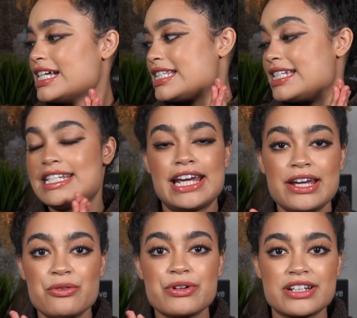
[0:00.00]

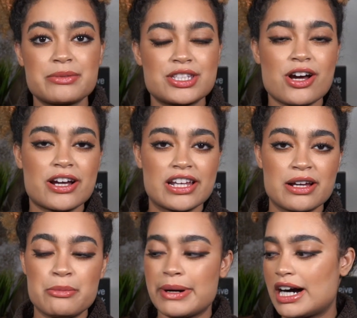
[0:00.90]
Today we're going to be talking
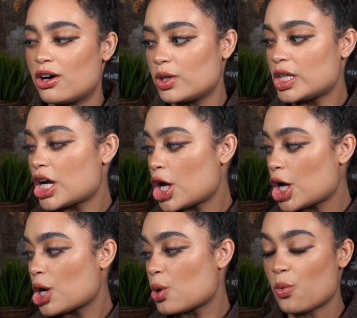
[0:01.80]
about
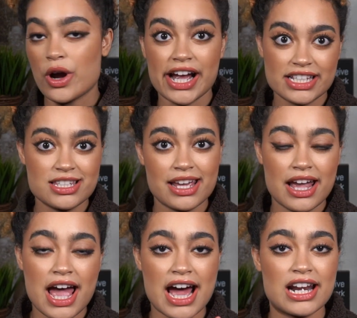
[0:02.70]
waxing
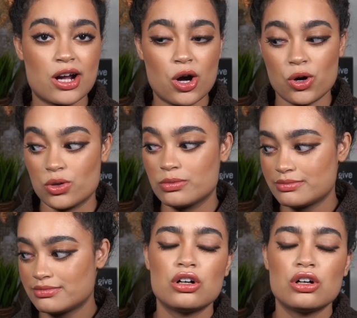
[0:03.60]
at home.